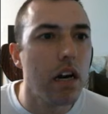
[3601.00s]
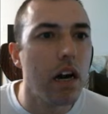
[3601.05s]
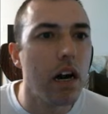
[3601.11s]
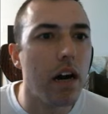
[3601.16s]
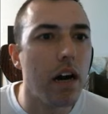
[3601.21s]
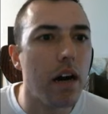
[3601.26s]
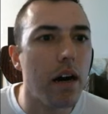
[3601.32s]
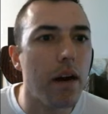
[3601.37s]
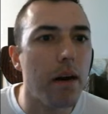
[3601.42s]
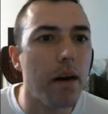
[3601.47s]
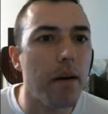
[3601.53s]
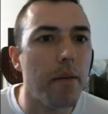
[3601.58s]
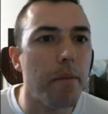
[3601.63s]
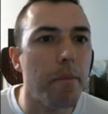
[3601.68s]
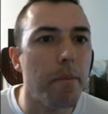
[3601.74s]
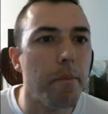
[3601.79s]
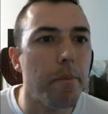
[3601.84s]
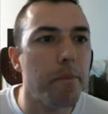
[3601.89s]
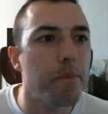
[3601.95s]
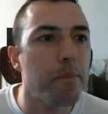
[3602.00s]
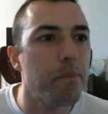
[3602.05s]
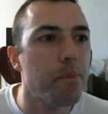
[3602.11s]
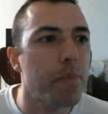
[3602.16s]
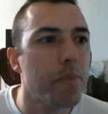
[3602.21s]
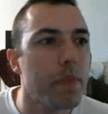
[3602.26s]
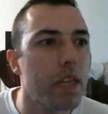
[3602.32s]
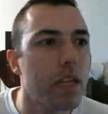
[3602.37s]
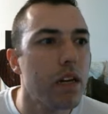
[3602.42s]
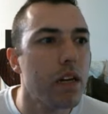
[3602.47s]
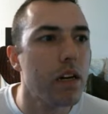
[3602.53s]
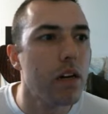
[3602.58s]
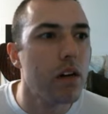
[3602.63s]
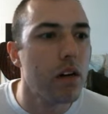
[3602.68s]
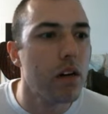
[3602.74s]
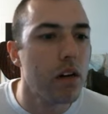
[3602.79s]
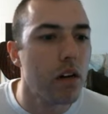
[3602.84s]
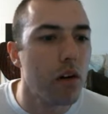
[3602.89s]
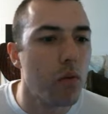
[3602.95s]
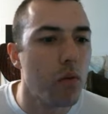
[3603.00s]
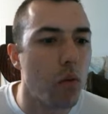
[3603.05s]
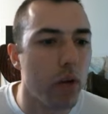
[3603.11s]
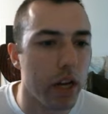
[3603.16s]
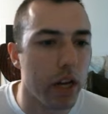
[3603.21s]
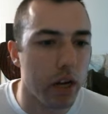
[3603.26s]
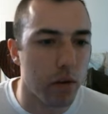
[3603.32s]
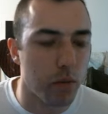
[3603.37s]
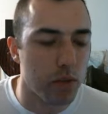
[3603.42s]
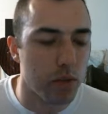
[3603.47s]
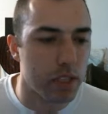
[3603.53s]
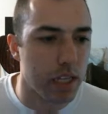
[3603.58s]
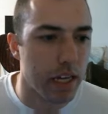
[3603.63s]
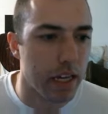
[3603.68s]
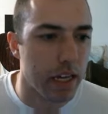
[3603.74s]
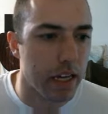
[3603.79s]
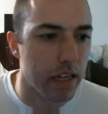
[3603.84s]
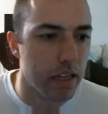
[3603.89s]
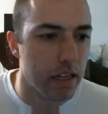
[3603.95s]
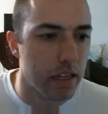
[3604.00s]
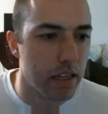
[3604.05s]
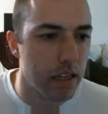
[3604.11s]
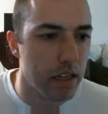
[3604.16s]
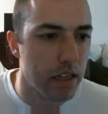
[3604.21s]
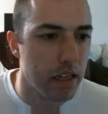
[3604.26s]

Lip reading: Well, here, we'll say,